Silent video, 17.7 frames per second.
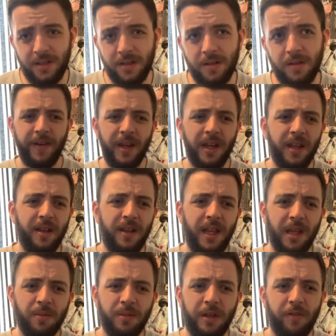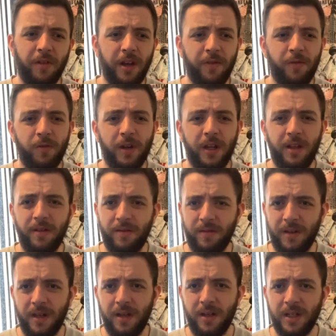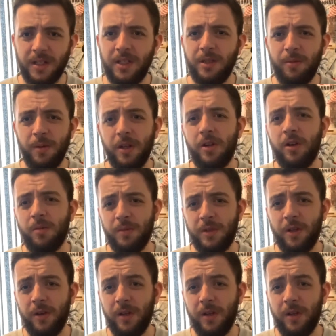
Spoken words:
I think in terms of rivalry, right, this is what it comes down to.